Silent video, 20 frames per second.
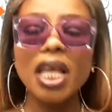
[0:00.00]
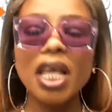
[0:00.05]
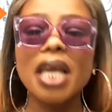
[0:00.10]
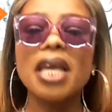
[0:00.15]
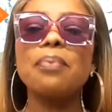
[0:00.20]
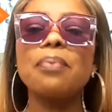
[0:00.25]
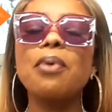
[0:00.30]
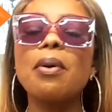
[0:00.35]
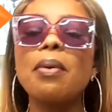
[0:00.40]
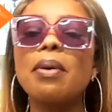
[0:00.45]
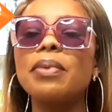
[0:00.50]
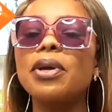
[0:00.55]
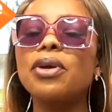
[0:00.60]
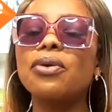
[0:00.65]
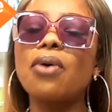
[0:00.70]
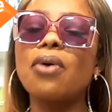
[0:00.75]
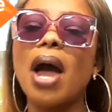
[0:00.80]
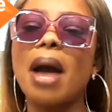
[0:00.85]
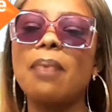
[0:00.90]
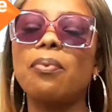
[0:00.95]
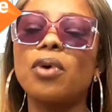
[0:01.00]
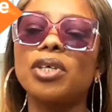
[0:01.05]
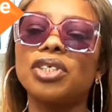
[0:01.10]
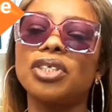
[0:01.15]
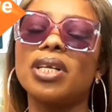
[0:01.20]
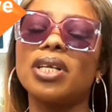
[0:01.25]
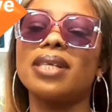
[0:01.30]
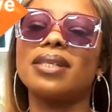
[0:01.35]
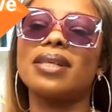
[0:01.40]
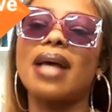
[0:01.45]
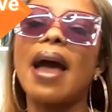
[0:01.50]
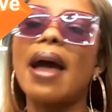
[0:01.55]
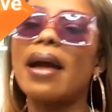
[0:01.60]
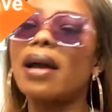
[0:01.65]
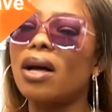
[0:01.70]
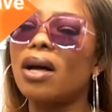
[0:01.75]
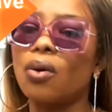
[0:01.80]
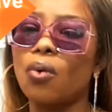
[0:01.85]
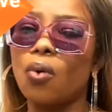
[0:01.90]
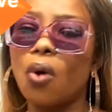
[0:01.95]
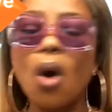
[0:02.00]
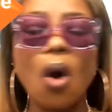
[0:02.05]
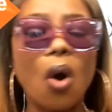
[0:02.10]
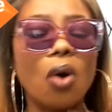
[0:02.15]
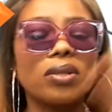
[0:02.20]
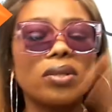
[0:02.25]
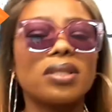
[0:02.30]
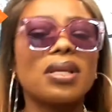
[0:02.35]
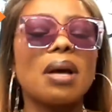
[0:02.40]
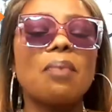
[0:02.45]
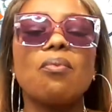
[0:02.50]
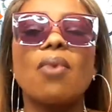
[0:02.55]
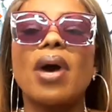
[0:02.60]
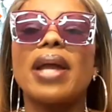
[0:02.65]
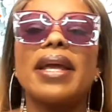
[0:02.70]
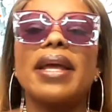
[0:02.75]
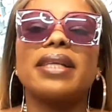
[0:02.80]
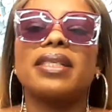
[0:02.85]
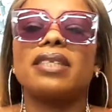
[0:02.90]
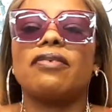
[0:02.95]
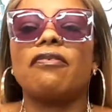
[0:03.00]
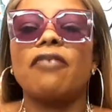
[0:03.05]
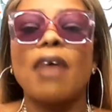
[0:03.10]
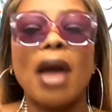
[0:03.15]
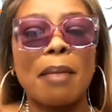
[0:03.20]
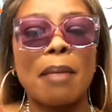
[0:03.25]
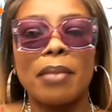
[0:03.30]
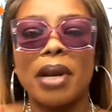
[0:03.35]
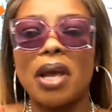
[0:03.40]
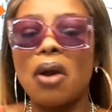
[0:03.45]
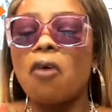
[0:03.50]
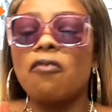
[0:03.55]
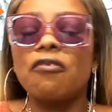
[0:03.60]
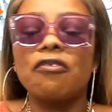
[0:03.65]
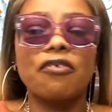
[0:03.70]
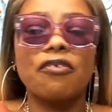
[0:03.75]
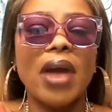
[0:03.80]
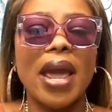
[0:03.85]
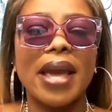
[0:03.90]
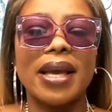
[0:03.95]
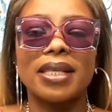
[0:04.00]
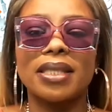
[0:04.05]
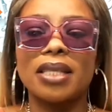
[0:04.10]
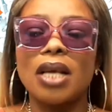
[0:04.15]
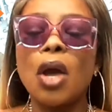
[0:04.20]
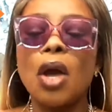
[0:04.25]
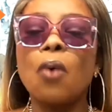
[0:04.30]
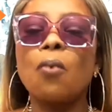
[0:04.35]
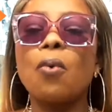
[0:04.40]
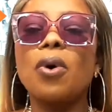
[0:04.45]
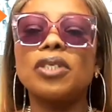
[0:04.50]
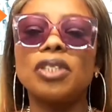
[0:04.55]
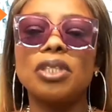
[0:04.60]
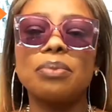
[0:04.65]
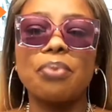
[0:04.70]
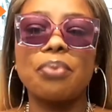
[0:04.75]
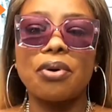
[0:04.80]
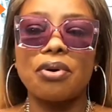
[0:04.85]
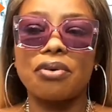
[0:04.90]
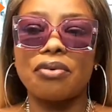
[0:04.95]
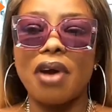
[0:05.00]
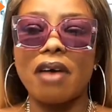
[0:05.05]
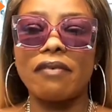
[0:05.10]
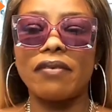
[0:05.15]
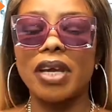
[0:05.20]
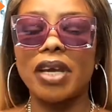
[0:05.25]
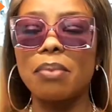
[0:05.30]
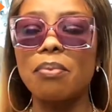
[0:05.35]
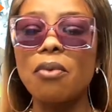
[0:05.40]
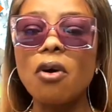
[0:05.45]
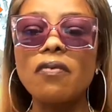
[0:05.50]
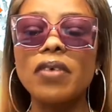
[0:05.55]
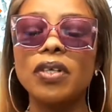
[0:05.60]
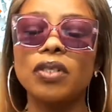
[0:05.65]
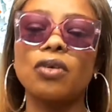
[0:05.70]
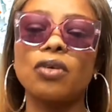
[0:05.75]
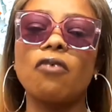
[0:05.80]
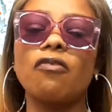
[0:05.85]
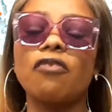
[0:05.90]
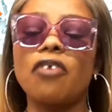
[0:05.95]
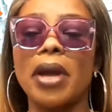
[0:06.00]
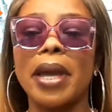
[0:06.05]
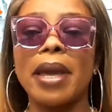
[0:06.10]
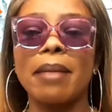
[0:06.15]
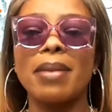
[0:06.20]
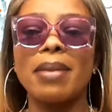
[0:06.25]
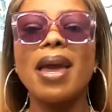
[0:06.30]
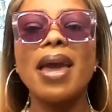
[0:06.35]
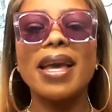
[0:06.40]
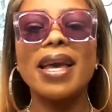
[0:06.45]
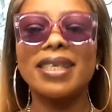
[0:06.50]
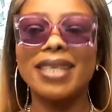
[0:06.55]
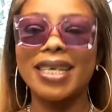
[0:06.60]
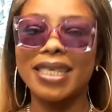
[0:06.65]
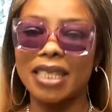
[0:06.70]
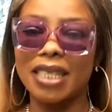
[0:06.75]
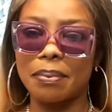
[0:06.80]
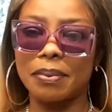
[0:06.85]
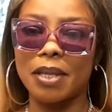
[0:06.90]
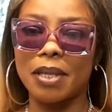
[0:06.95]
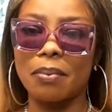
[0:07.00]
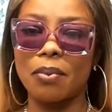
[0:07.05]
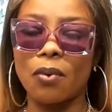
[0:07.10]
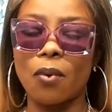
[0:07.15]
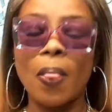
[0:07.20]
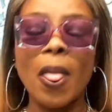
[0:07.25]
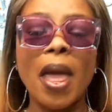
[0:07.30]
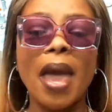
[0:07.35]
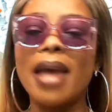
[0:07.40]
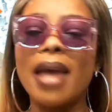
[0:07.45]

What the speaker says: his uncle or someone in his family or friends watching pornographic movies. So for him, it's acceptable.